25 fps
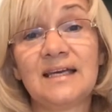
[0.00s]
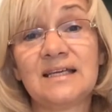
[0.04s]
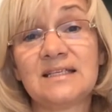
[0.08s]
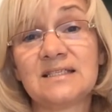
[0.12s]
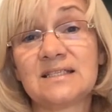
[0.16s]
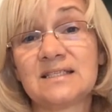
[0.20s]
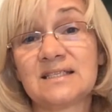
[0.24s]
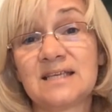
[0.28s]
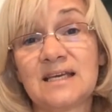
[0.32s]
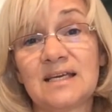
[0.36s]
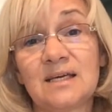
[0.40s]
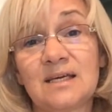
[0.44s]
and
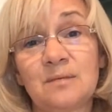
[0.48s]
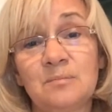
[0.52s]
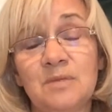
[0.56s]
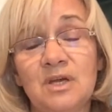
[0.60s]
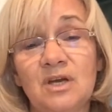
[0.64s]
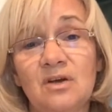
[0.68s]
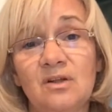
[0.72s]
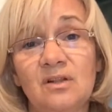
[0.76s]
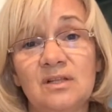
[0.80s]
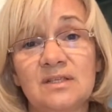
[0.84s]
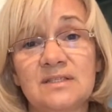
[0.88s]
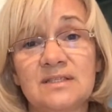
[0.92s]
it's taken
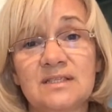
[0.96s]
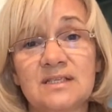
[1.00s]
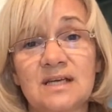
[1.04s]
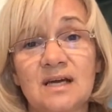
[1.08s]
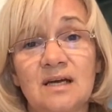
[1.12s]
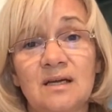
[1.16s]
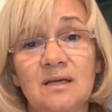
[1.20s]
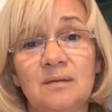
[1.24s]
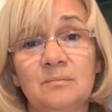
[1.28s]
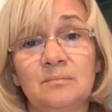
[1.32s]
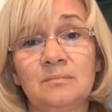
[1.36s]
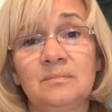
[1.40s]
me all this
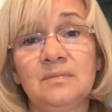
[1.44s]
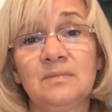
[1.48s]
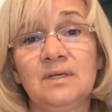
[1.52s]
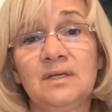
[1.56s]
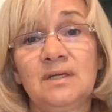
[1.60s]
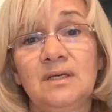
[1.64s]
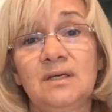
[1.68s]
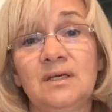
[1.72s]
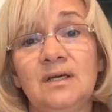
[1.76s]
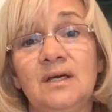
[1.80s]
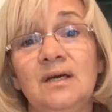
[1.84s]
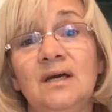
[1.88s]
time,
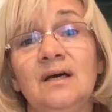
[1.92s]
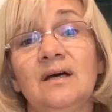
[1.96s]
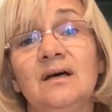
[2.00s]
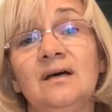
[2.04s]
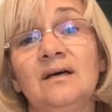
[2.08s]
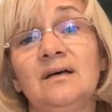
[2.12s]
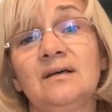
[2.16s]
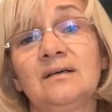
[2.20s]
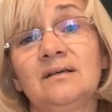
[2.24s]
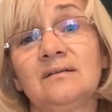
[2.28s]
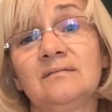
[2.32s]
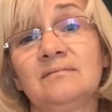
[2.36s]

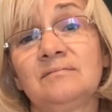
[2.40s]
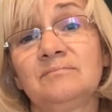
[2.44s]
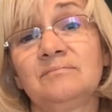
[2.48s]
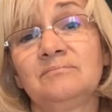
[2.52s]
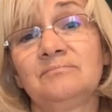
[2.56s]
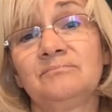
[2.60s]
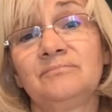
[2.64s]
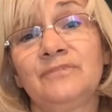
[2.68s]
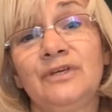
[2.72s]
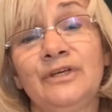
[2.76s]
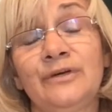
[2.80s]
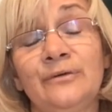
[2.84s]
uh,
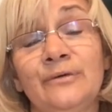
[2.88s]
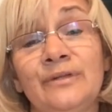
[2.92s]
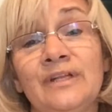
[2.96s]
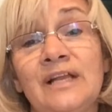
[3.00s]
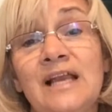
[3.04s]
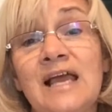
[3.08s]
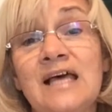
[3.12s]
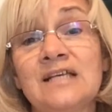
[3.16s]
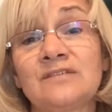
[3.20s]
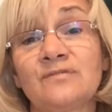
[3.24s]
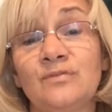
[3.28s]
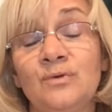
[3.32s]
you know, in the
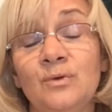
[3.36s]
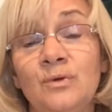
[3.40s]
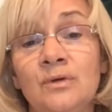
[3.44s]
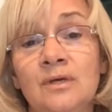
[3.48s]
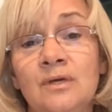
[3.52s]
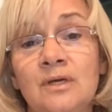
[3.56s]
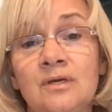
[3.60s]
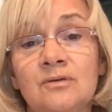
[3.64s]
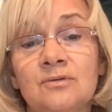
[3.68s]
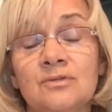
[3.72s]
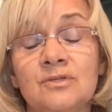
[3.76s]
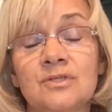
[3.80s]
last few
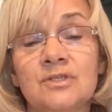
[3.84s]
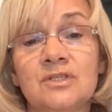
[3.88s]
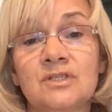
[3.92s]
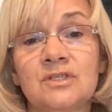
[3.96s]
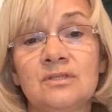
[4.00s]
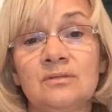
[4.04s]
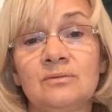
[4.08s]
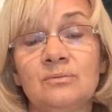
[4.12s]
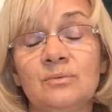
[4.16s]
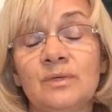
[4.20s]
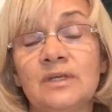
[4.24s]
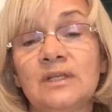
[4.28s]
years
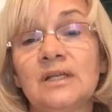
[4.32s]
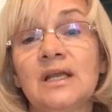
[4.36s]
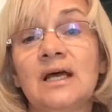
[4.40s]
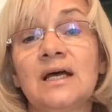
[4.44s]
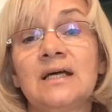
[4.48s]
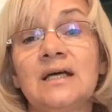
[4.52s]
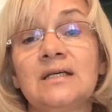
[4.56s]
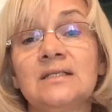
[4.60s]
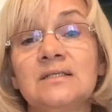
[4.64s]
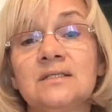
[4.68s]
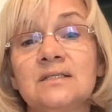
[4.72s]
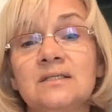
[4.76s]
to
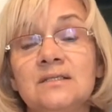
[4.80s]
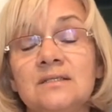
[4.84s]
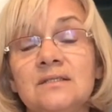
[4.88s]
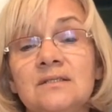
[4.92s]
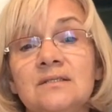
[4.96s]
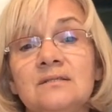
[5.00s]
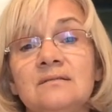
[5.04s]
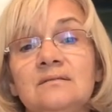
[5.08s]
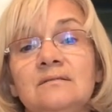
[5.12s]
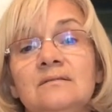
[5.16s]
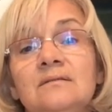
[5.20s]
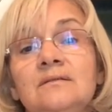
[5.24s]
realize
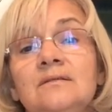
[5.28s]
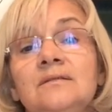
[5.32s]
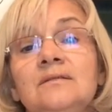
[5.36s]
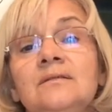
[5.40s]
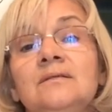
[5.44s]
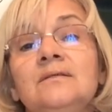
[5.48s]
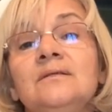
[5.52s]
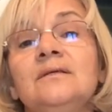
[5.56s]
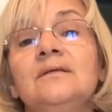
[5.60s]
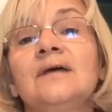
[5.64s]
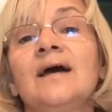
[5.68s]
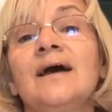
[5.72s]

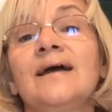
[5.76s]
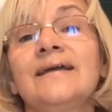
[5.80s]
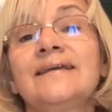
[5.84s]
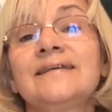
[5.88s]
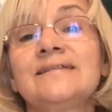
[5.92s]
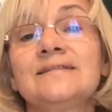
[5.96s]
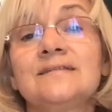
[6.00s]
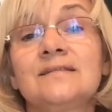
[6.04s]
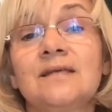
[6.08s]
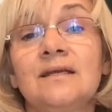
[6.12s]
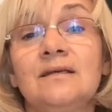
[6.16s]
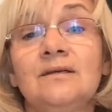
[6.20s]
I
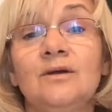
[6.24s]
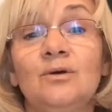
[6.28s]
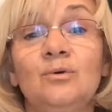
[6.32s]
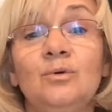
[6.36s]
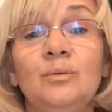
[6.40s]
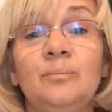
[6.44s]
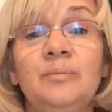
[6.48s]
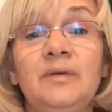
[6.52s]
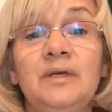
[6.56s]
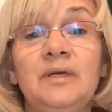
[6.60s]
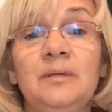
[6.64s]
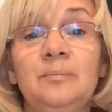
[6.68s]
can say no
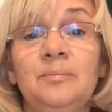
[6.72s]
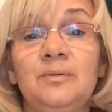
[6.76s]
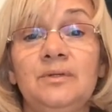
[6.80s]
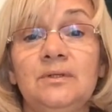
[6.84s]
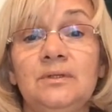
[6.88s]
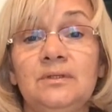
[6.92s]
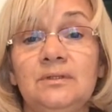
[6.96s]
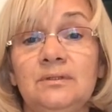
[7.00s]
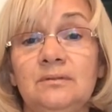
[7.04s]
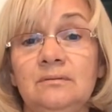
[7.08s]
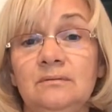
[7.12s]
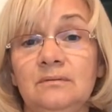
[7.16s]
to
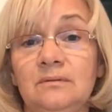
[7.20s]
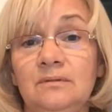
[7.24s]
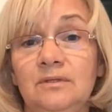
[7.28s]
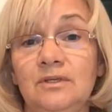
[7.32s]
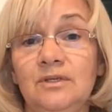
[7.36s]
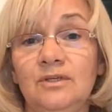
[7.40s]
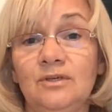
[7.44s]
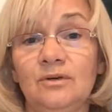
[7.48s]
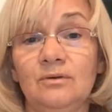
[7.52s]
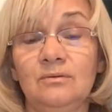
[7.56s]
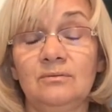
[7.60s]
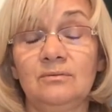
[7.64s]
people and
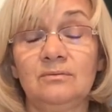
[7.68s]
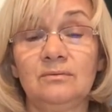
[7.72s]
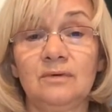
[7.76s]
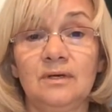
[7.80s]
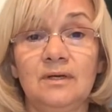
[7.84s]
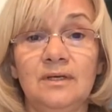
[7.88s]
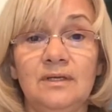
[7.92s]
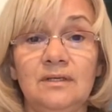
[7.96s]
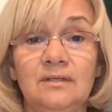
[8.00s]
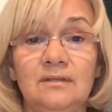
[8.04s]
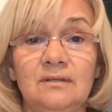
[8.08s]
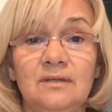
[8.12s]
you know
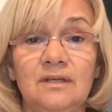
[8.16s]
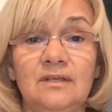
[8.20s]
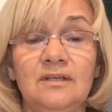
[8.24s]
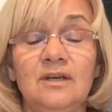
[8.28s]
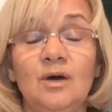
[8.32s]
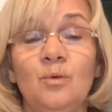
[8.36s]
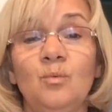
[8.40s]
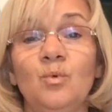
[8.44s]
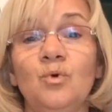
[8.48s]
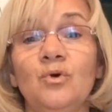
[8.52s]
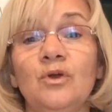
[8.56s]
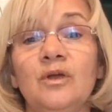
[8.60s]
and and
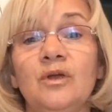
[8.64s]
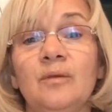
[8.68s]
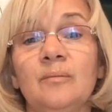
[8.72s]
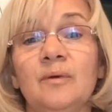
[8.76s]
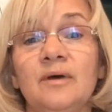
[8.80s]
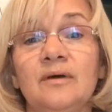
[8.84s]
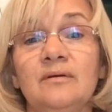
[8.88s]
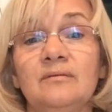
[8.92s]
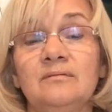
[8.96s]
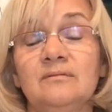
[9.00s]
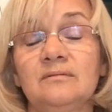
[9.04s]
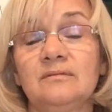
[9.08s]
not worry
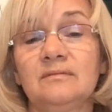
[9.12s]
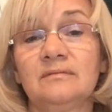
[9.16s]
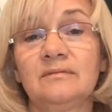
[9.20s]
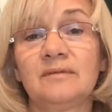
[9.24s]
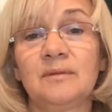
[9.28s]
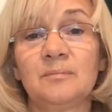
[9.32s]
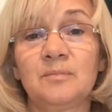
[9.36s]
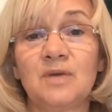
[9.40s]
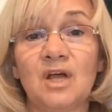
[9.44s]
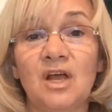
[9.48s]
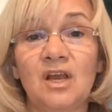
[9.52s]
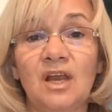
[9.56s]
about
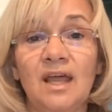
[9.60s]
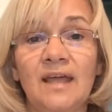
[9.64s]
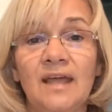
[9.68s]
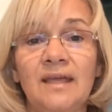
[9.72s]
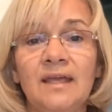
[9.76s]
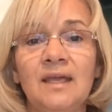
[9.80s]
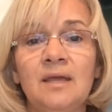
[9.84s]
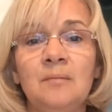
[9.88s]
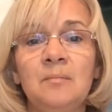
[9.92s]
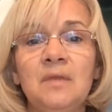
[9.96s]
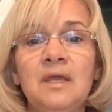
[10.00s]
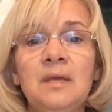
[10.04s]
them not
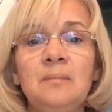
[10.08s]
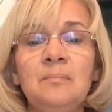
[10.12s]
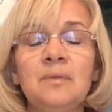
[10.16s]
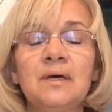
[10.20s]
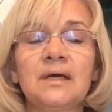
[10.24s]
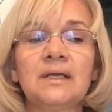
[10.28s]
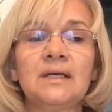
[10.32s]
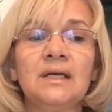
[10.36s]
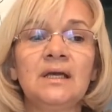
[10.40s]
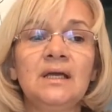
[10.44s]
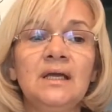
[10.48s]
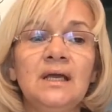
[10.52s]
liking me.
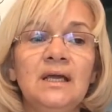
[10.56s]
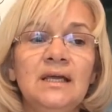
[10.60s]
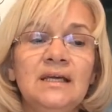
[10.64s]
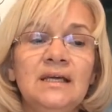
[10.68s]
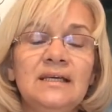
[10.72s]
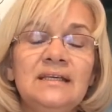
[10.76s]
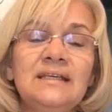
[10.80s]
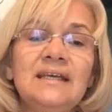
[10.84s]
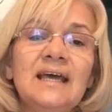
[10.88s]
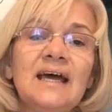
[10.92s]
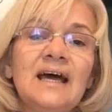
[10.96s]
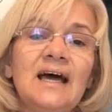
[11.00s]
But
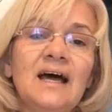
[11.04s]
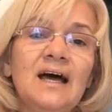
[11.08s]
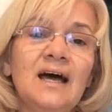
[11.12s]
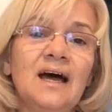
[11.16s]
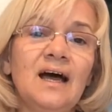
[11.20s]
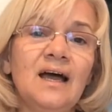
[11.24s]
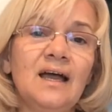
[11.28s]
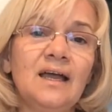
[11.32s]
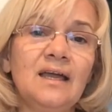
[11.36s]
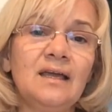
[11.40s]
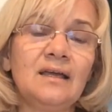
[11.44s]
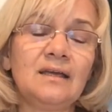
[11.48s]
yeah,
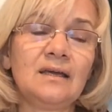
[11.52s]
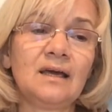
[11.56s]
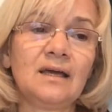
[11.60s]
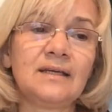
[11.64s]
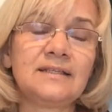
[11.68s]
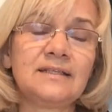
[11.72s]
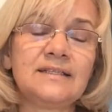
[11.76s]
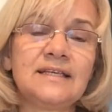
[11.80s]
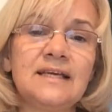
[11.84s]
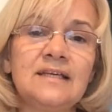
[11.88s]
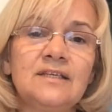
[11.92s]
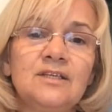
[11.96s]
I
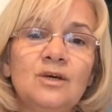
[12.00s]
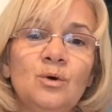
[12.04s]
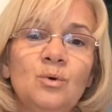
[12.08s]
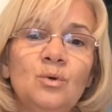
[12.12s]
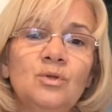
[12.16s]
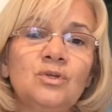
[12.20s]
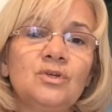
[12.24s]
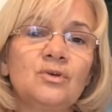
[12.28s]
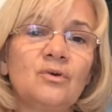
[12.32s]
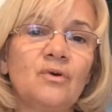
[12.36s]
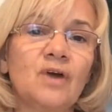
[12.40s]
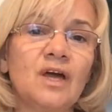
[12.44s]
I tend to
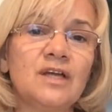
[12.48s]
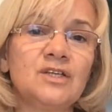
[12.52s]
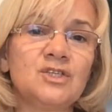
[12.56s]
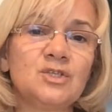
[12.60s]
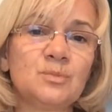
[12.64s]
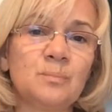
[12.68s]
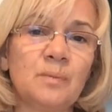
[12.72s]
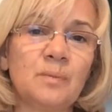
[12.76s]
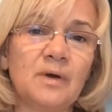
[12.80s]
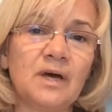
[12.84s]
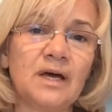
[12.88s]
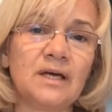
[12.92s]
hold a
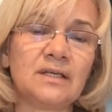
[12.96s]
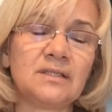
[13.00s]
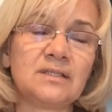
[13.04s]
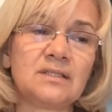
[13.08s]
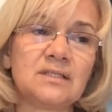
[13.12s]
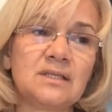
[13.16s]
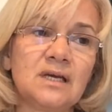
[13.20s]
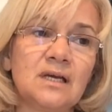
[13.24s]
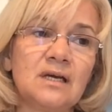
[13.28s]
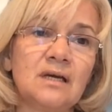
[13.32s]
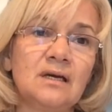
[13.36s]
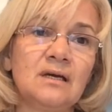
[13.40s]
grudge, but
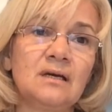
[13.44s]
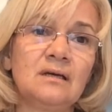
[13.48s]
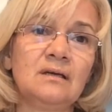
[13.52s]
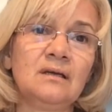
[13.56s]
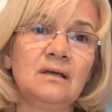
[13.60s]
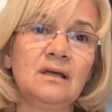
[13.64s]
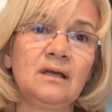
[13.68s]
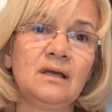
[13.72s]
uh,